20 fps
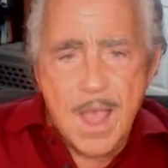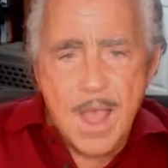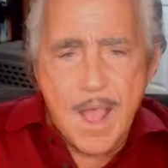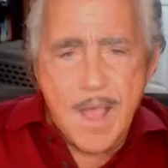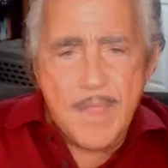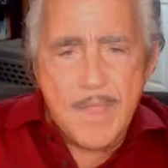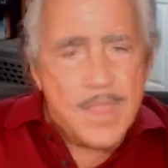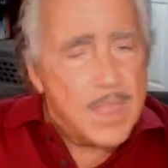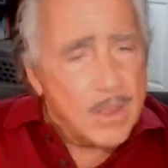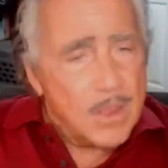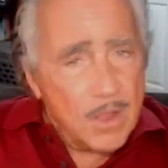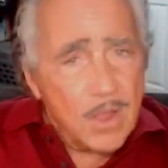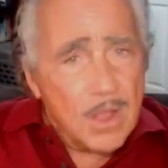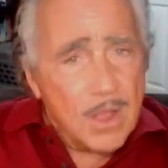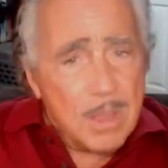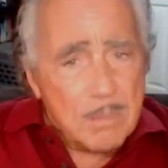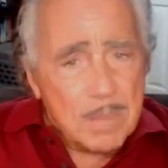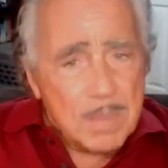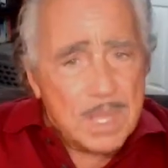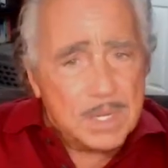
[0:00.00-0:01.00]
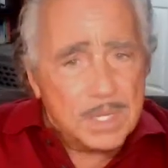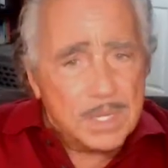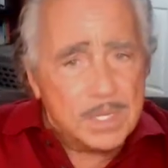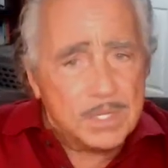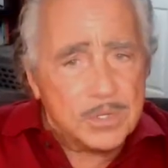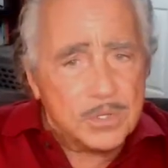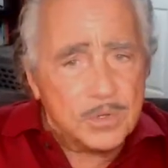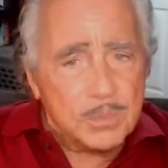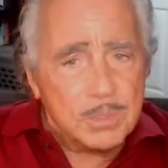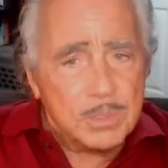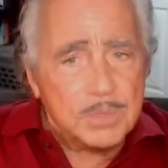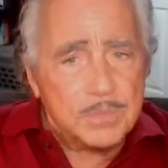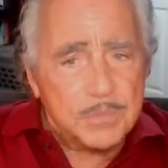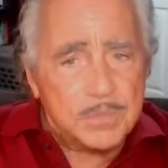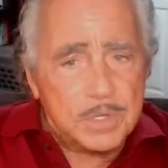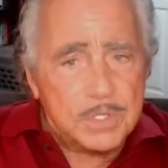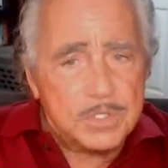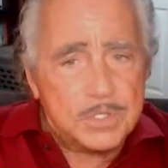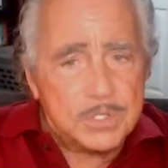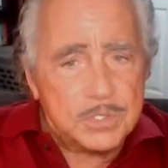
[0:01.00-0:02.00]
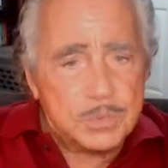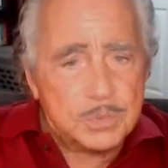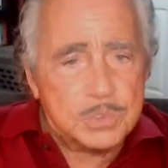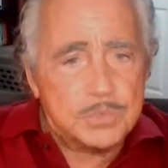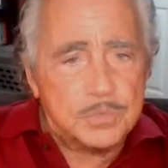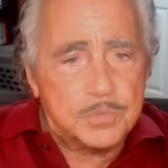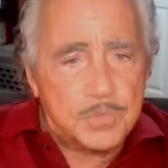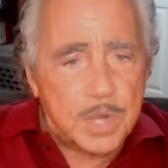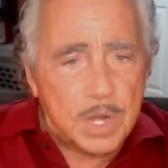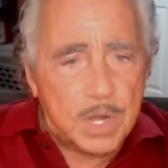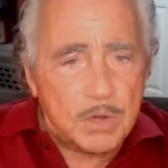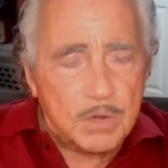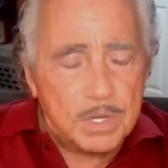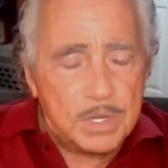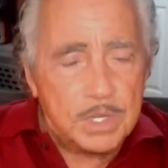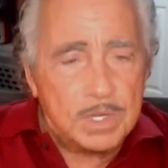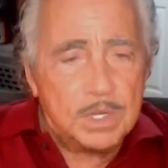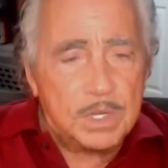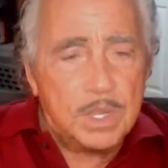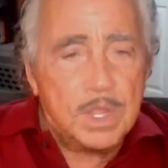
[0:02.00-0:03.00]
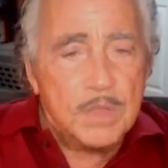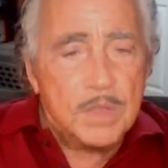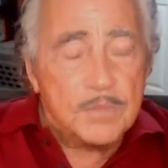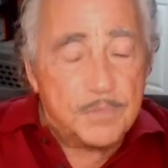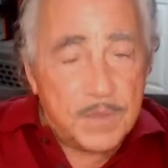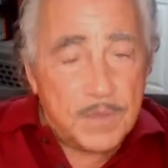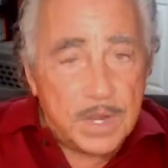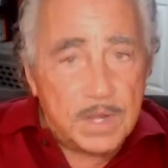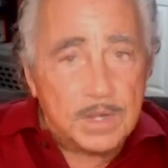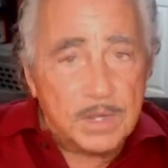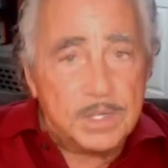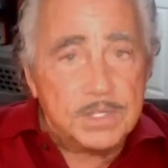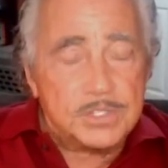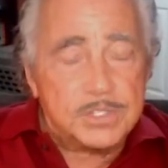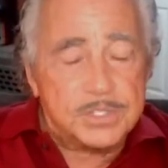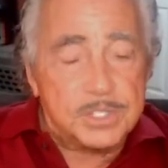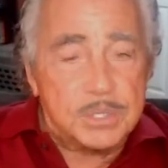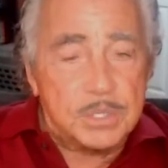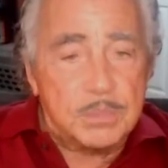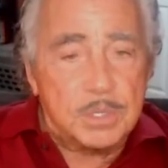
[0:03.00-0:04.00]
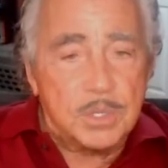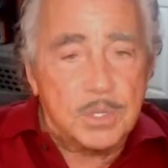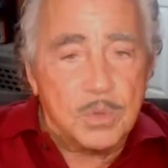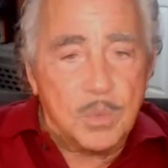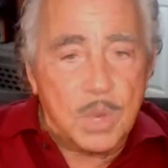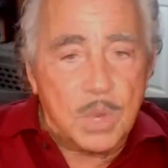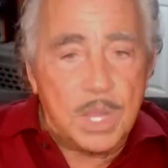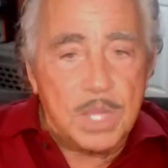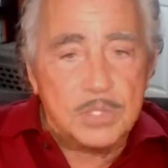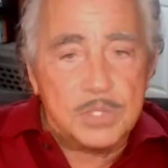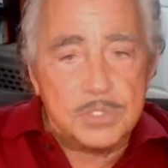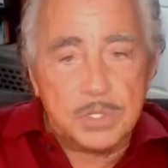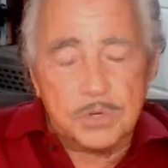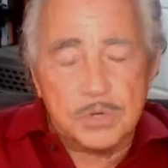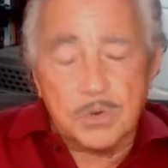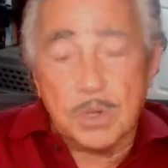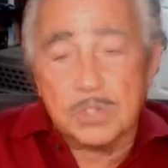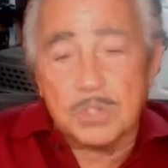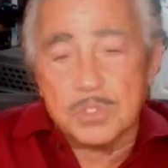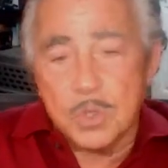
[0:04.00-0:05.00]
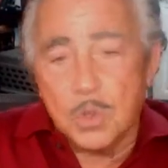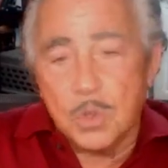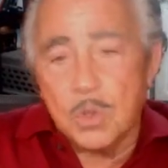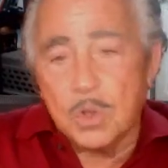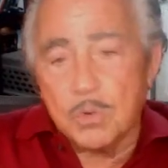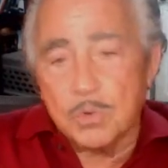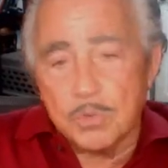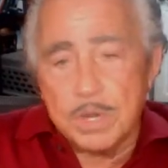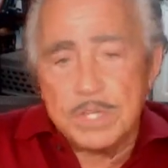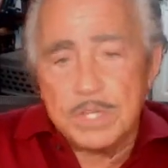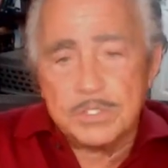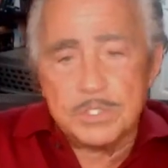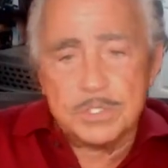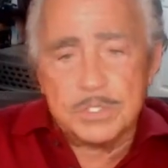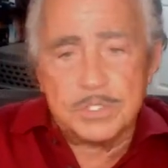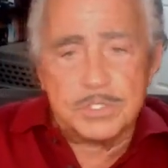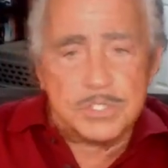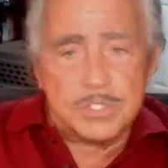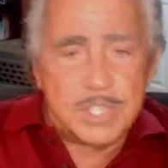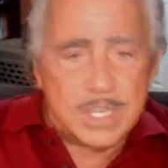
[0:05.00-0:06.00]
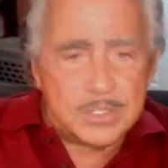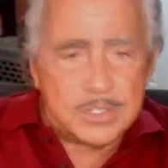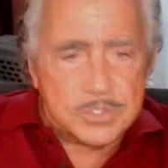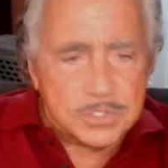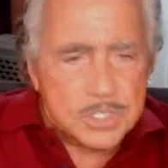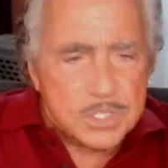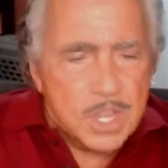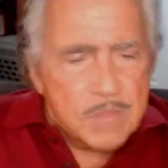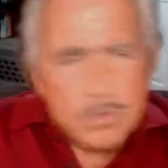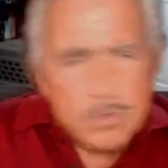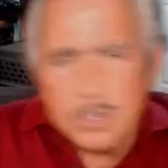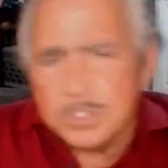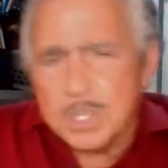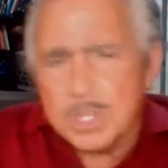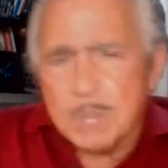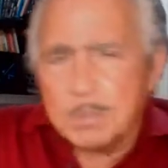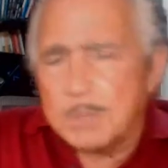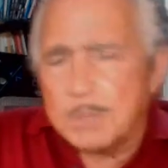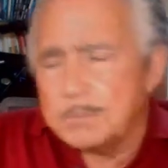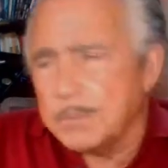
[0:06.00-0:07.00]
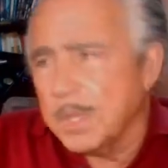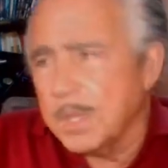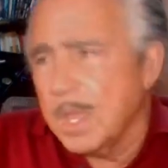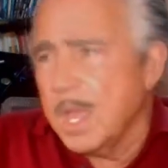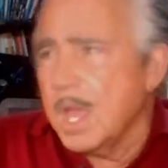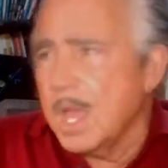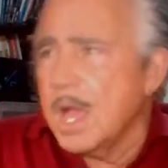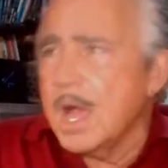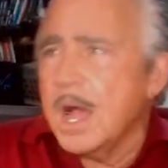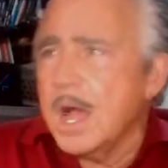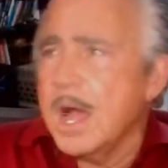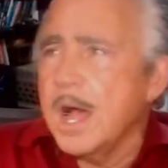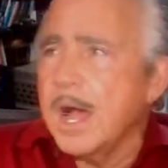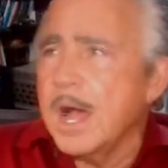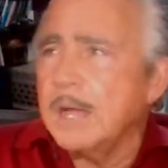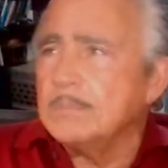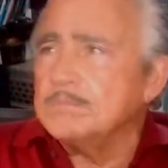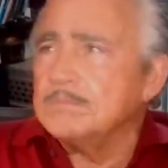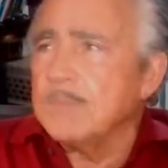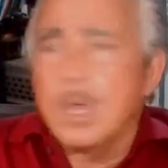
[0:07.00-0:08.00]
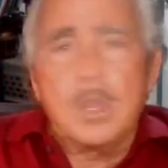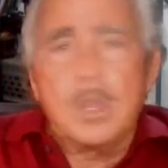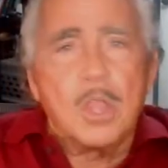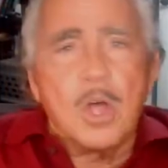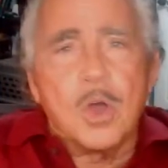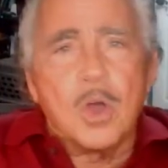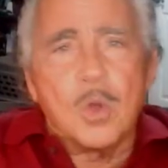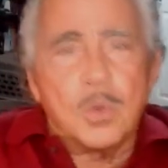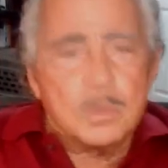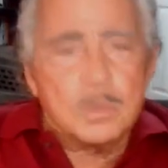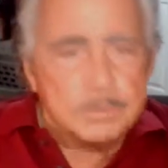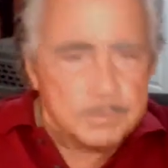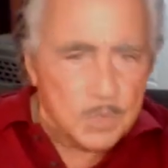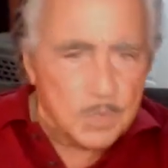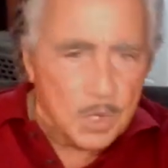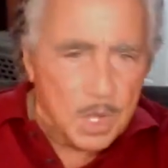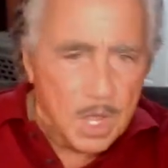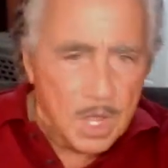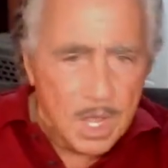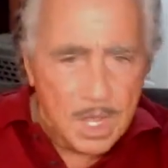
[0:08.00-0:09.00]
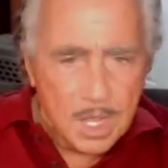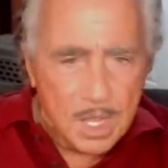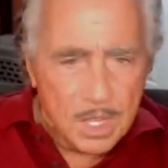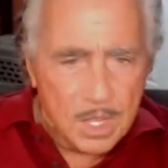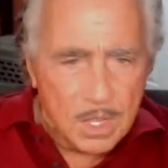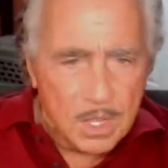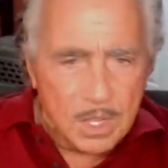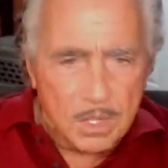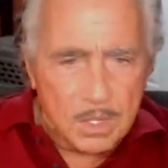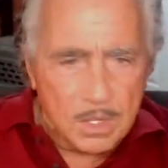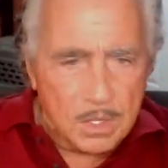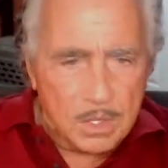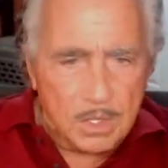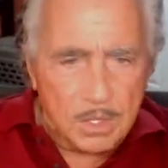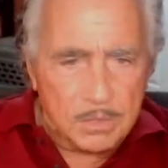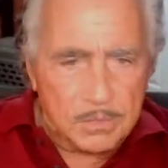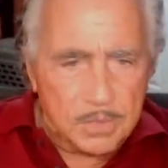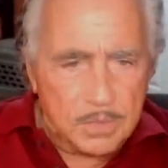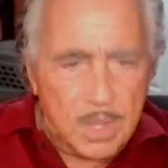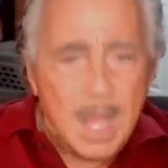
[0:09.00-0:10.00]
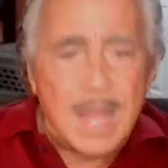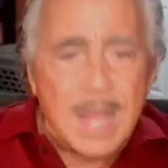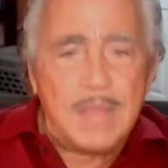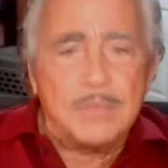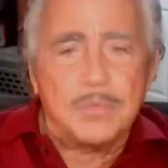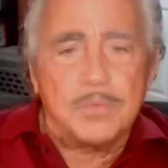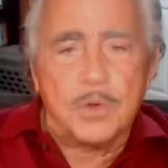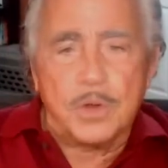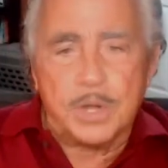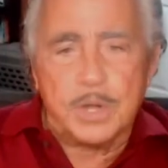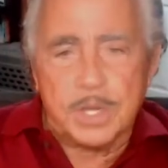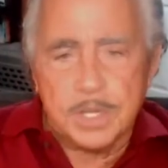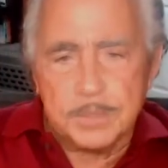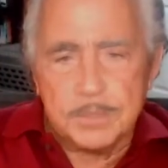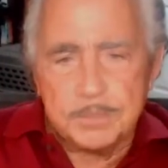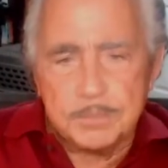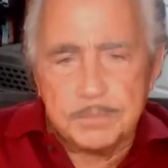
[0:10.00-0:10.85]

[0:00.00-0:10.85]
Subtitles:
there are many human features which vary in fairly similar ways across all races and sexes. For example, a low or high forehead,